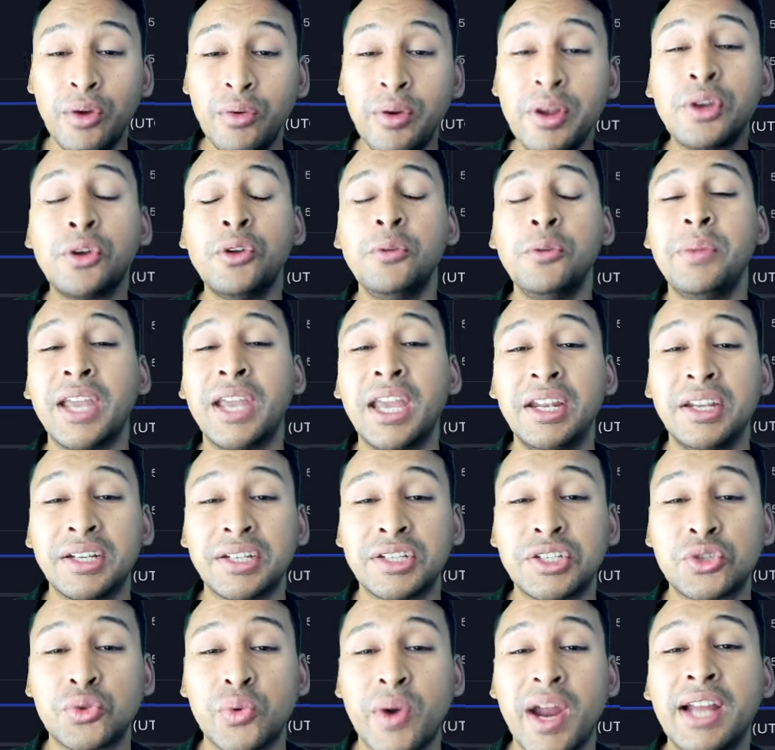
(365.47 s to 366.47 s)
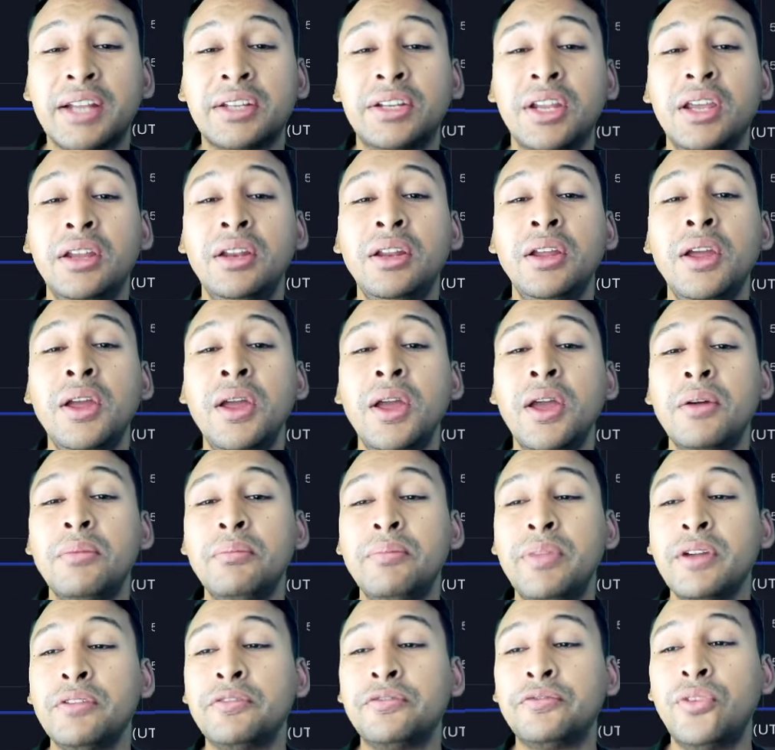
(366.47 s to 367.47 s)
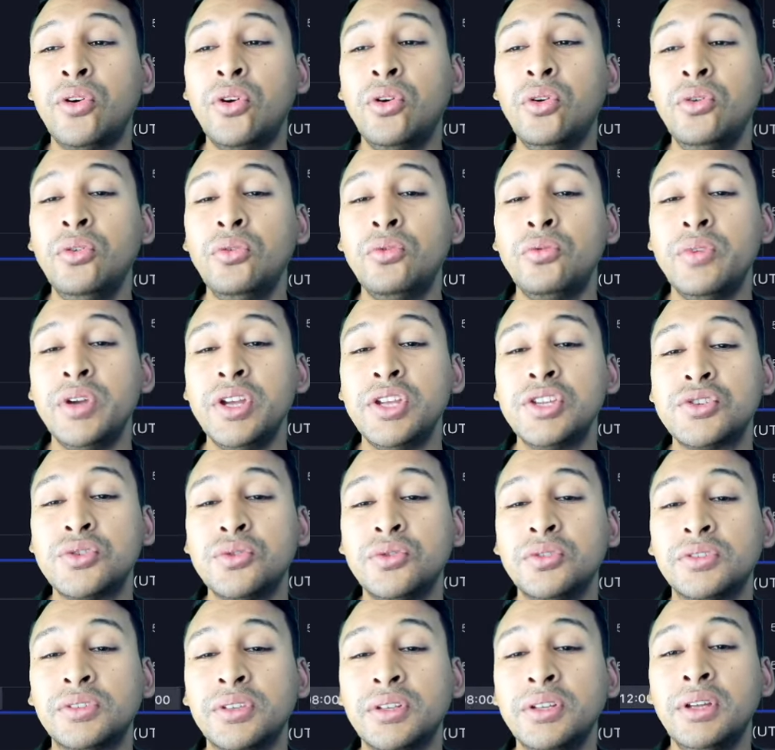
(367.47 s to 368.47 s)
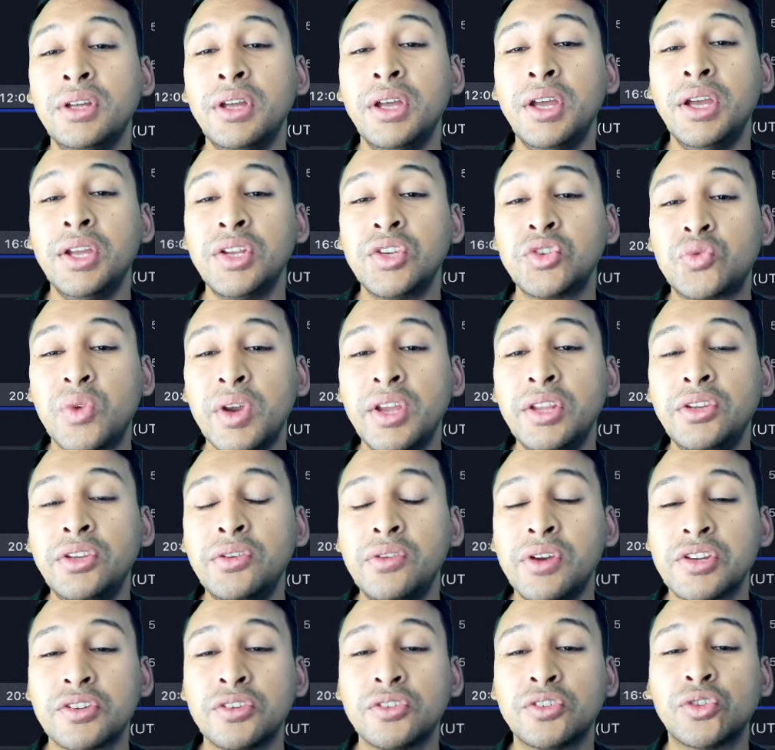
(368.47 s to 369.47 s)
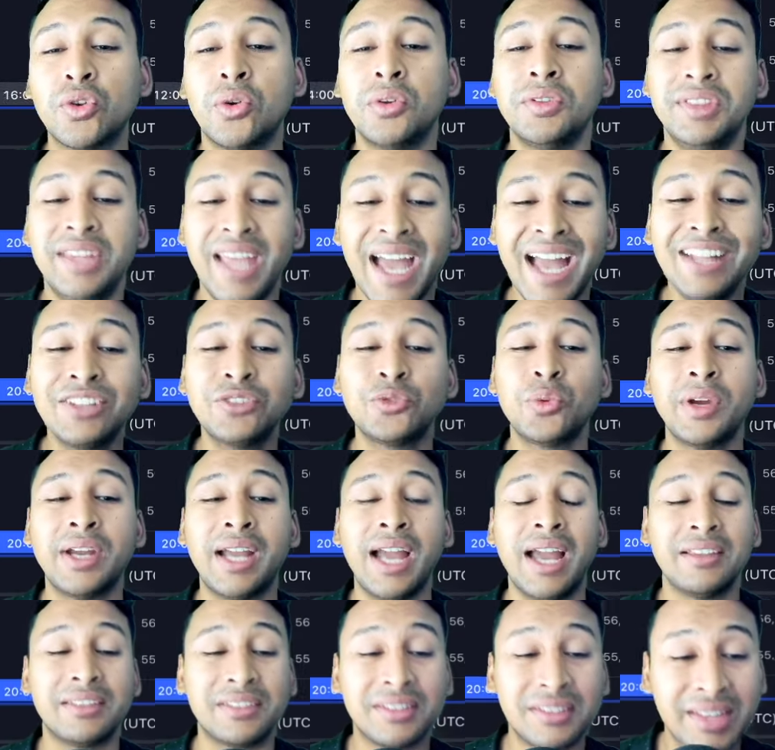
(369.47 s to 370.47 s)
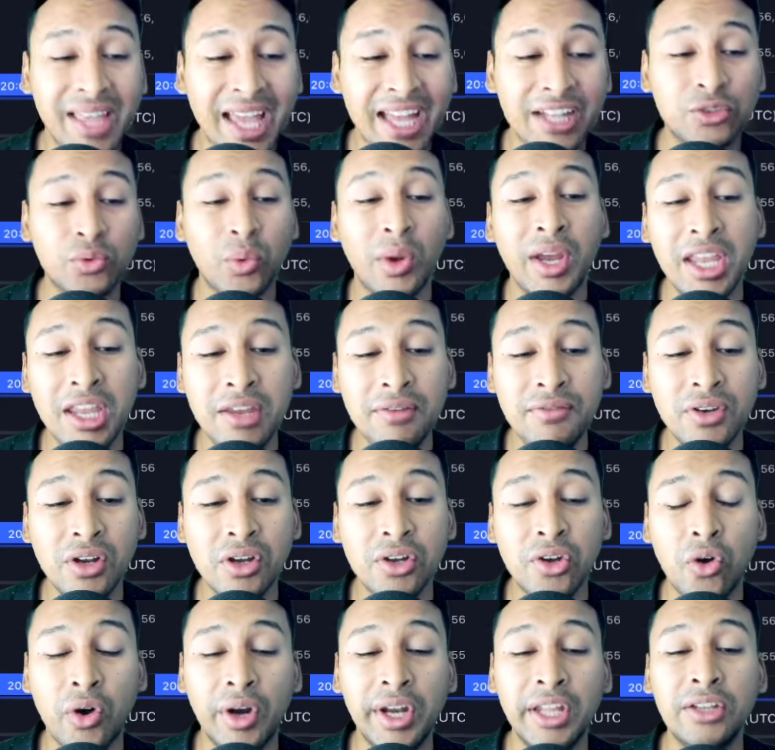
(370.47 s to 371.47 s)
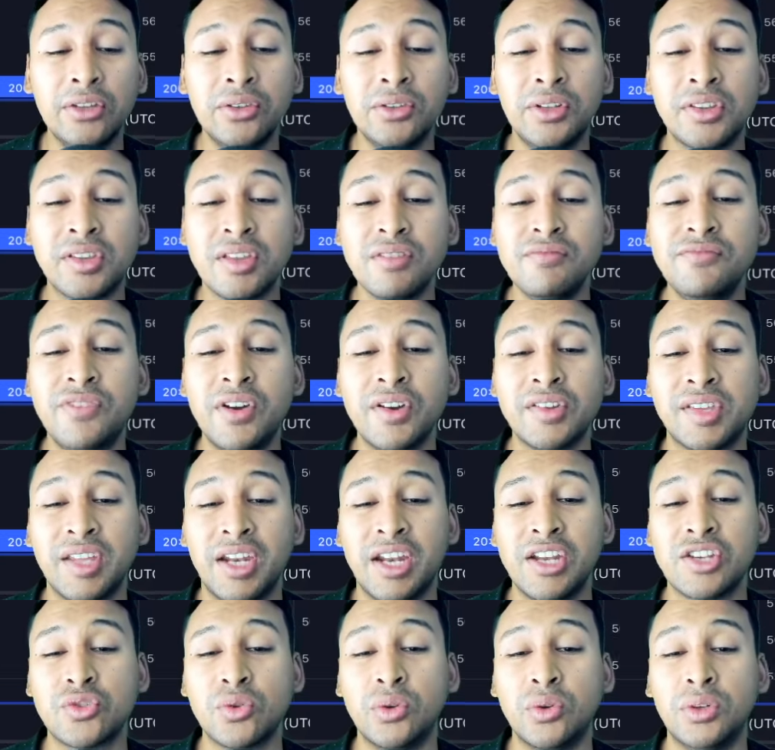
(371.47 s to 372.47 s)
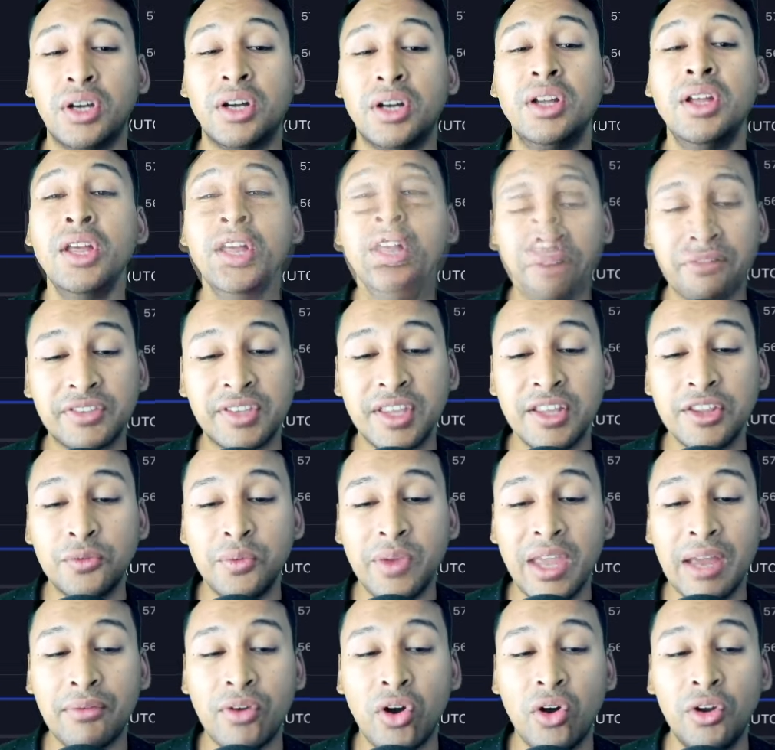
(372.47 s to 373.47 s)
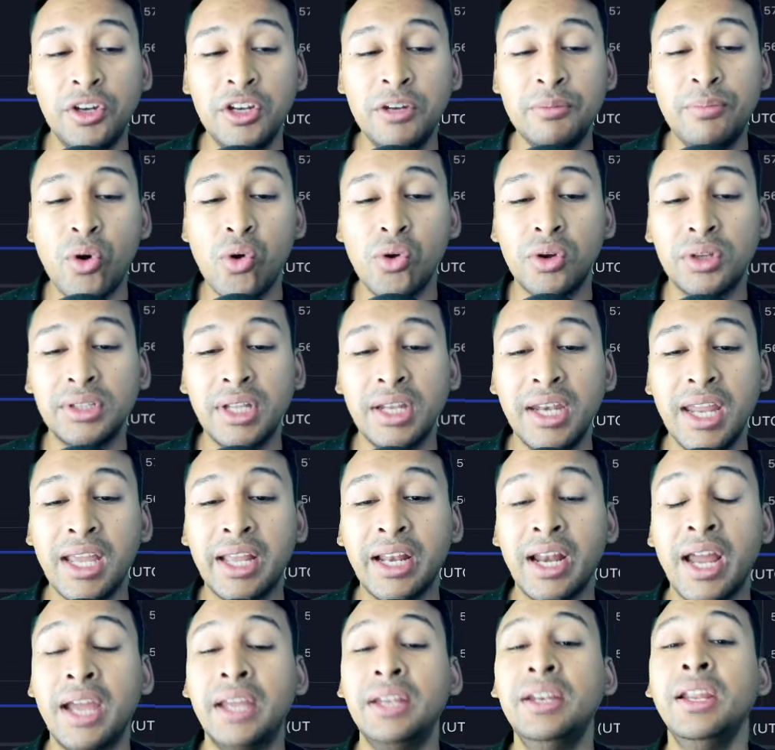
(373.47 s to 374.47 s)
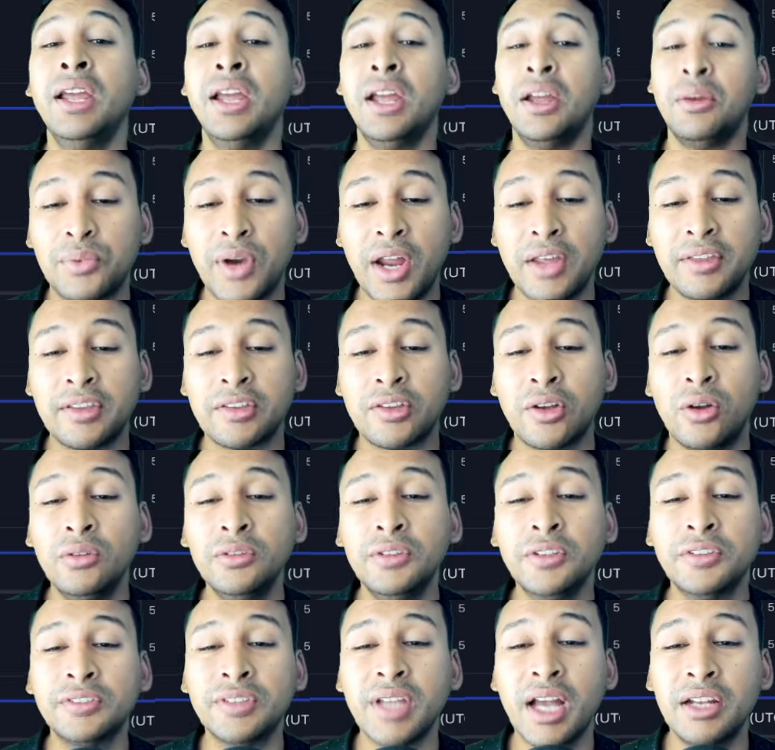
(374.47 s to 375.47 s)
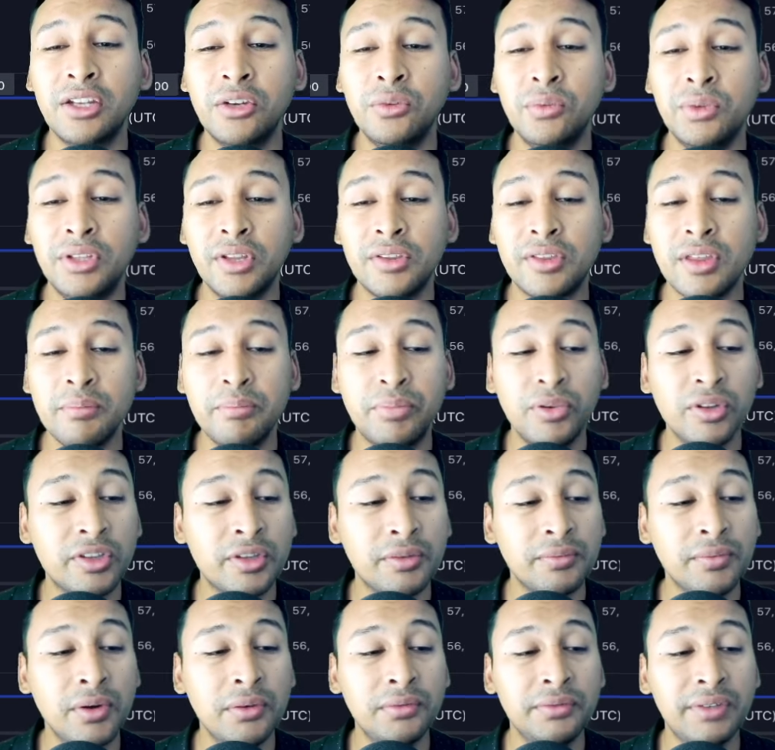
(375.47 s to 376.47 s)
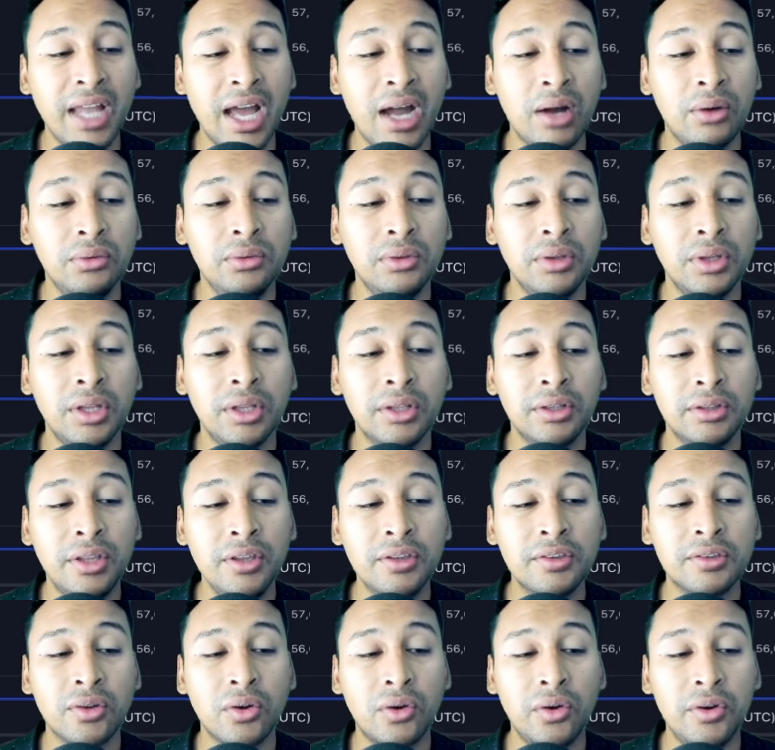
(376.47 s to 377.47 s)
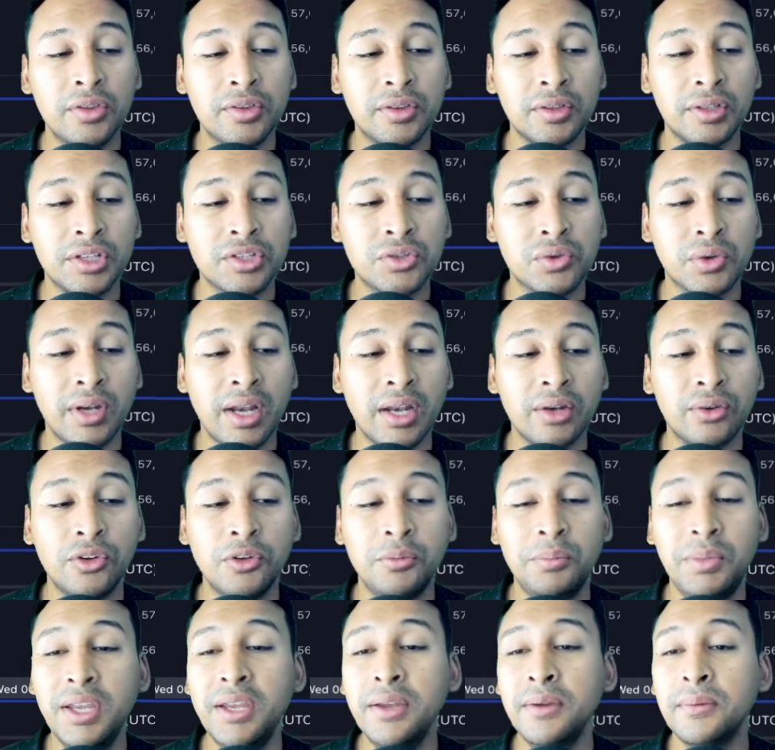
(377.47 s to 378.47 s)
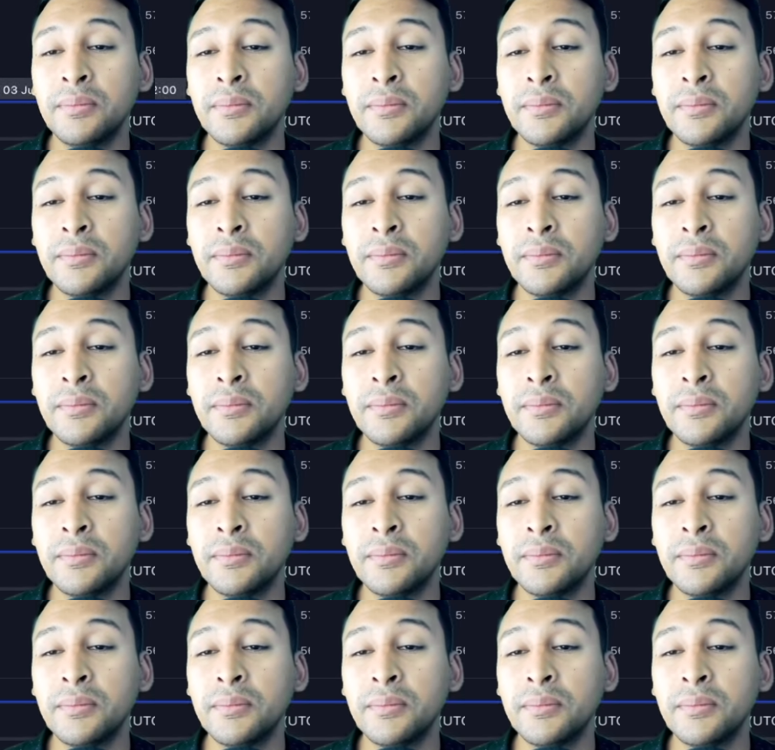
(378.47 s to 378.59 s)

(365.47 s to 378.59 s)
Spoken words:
we could be getting attracted before we choose a trend duration. So that's why, guys, that's why even according to this inverse head and shoulder, since we have already broken the neckline, price has also started with this impulsive move. Now this horizontal trend line could be